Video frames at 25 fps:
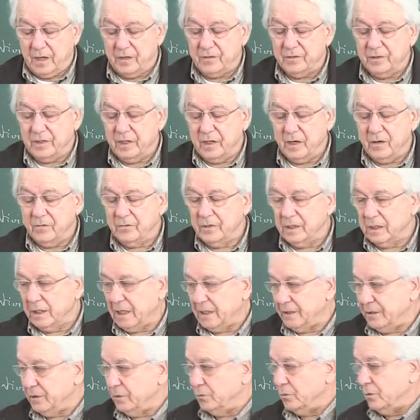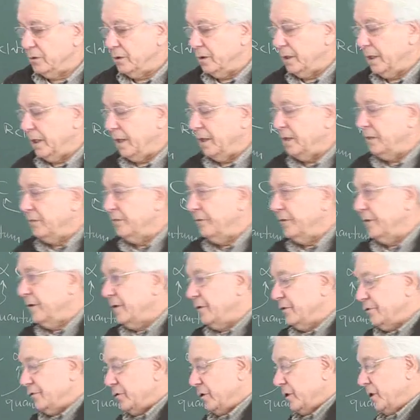as they are related to the negative
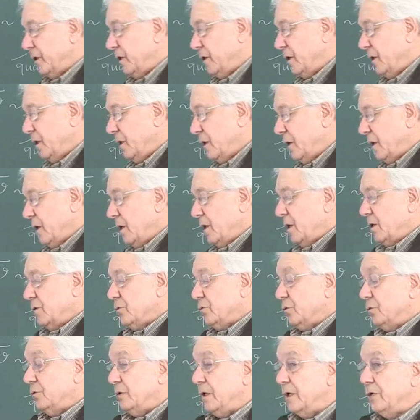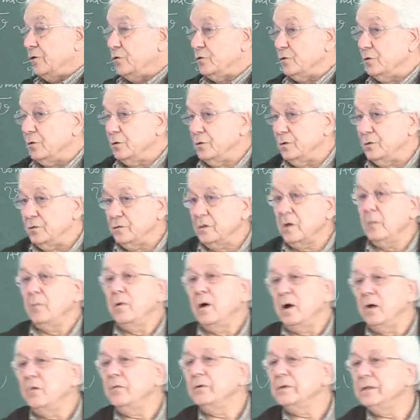energy, so they should
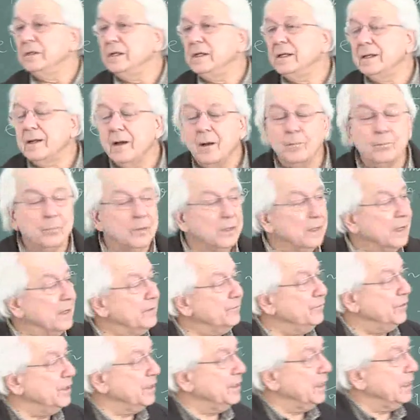somehow decouple, and we